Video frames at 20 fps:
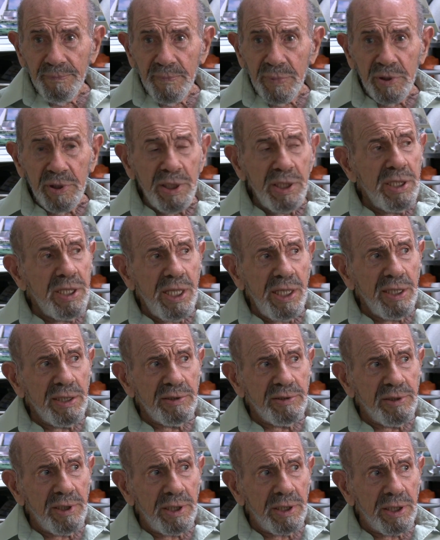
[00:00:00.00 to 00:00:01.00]
but he
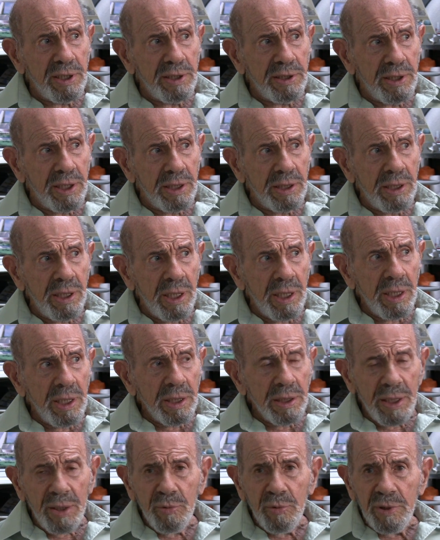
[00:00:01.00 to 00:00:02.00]
can't say anything
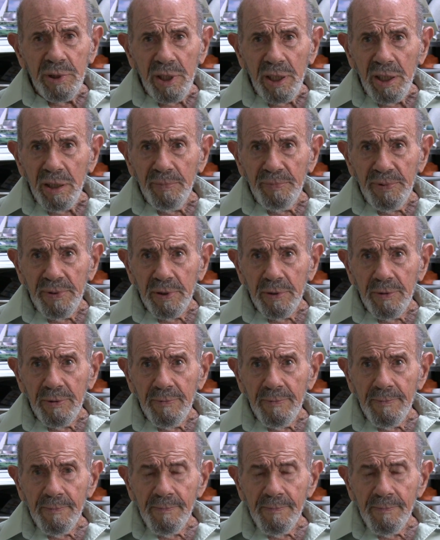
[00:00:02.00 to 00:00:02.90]
that would help you.